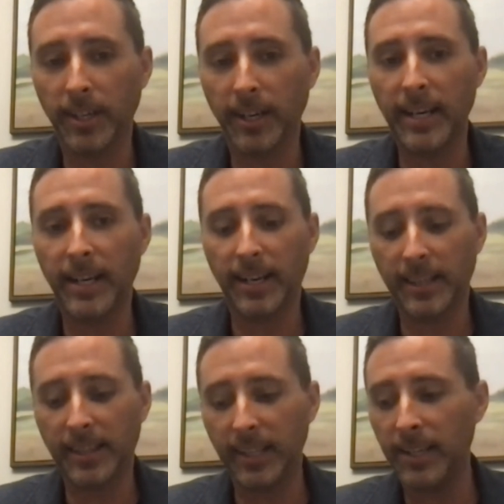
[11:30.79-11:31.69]
And I
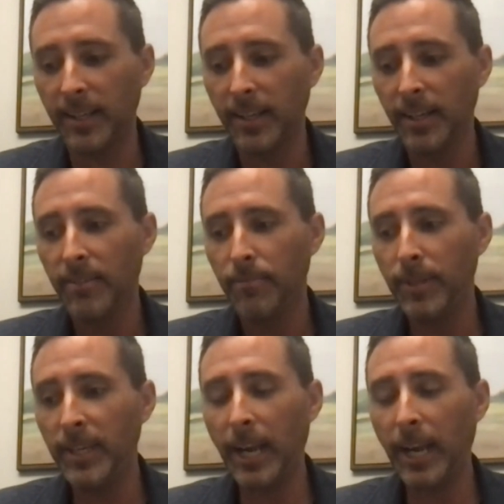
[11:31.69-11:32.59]
think
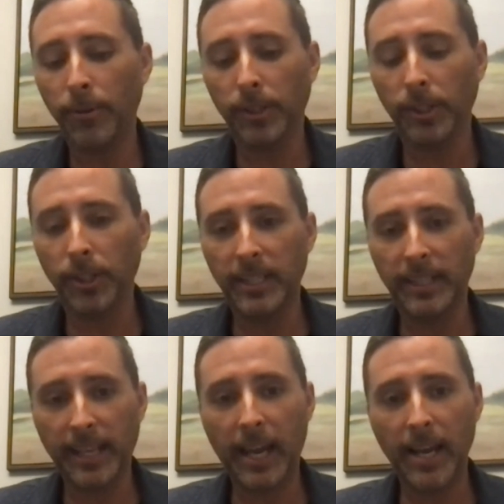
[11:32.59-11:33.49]
being able to look at
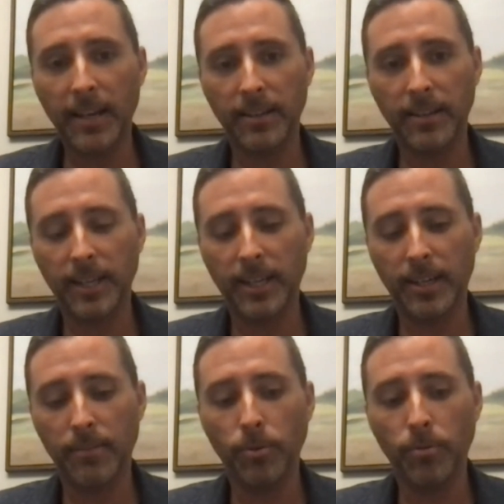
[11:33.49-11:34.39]
that
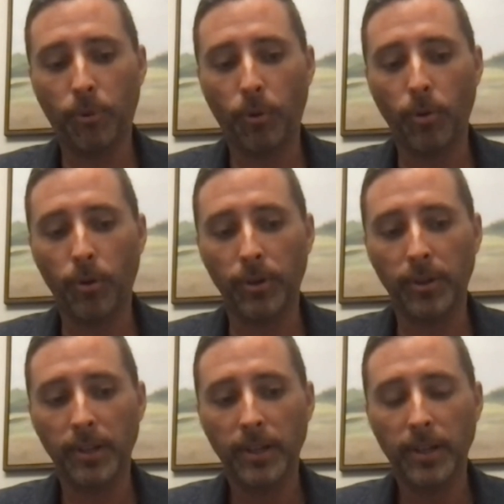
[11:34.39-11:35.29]
and move forward